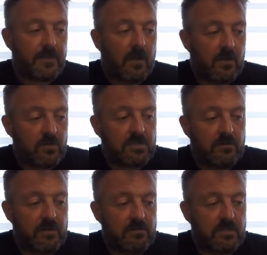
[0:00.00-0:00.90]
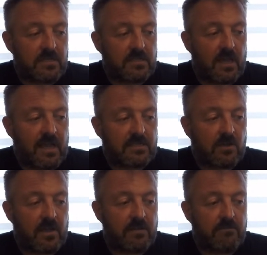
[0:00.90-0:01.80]
I also noticed that as
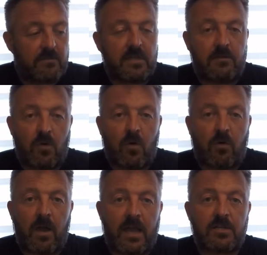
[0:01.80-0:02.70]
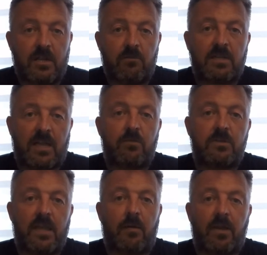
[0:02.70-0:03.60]
I did more, I actually was able to
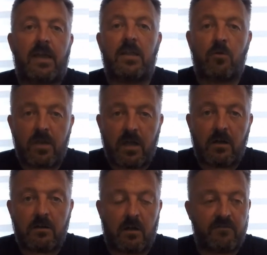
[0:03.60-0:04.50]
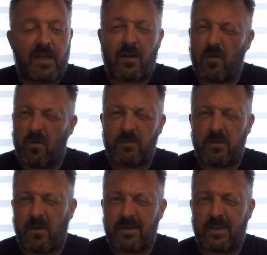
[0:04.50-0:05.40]
get planing quicker. I've now got the
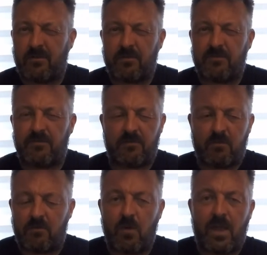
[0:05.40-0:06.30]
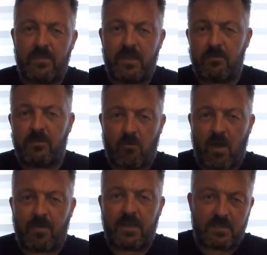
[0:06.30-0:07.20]
idea of where the, the
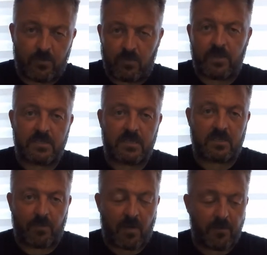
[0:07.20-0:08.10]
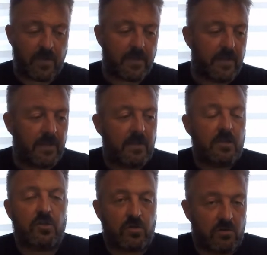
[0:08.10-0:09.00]
right place to put is to pump it.
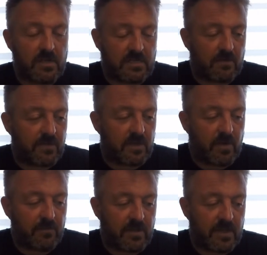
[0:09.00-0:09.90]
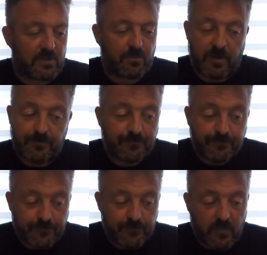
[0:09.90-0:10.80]
You do need something to pump against, but
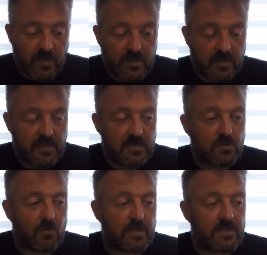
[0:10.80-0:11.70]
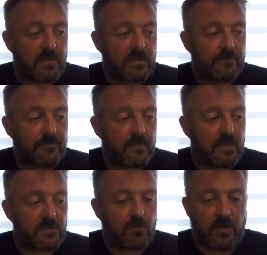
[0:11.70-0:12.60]
it is quite, um,
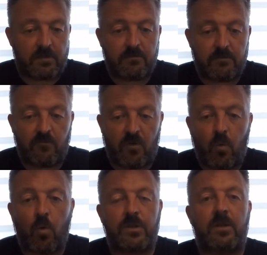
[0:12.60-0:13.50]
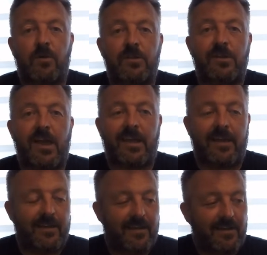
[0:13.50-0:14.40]
it's quite rewarding when you get it.
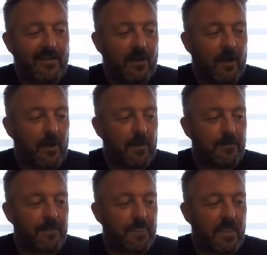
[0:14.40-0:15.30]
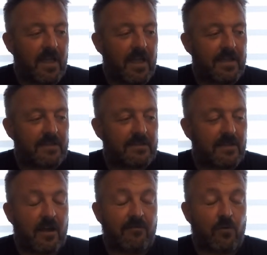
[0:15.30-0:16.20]
Um, and
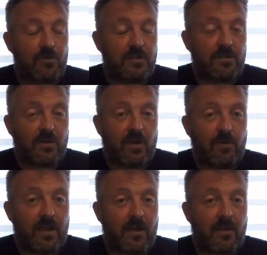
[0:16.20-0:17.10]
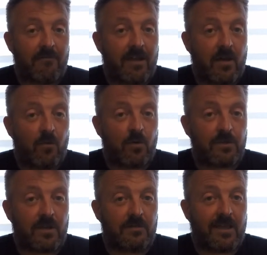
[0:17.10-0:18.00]
uh, unfortunately the tide went out and I ran out of
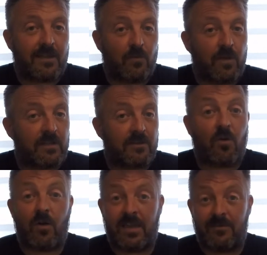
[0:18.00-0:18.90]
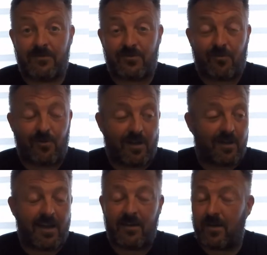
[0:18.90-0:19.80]
water, and the wind got even
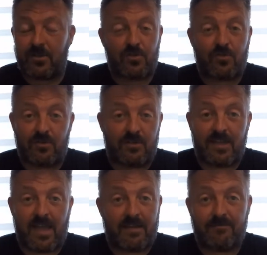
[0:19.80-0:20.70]
stronger, and I just couldn't get